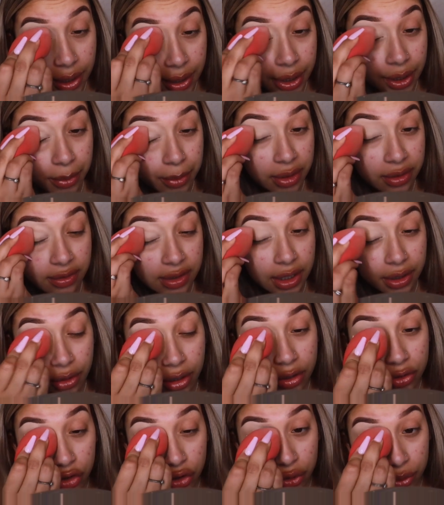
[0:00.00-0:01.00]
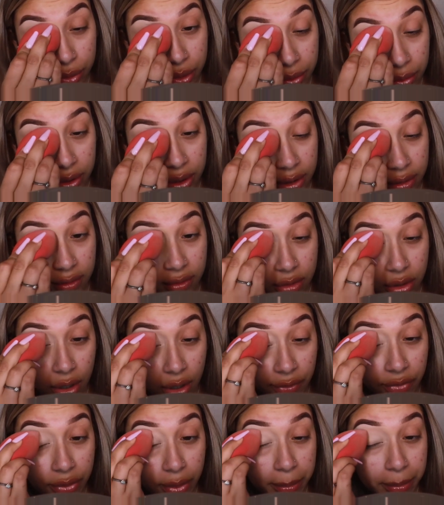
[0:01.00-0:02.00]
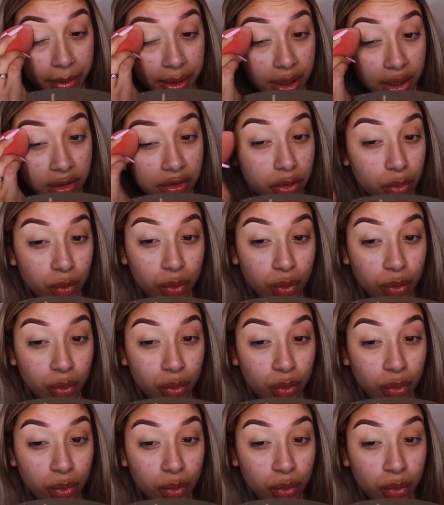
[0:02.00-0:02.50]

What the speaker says: Anyways, I thought to throw things off a bit,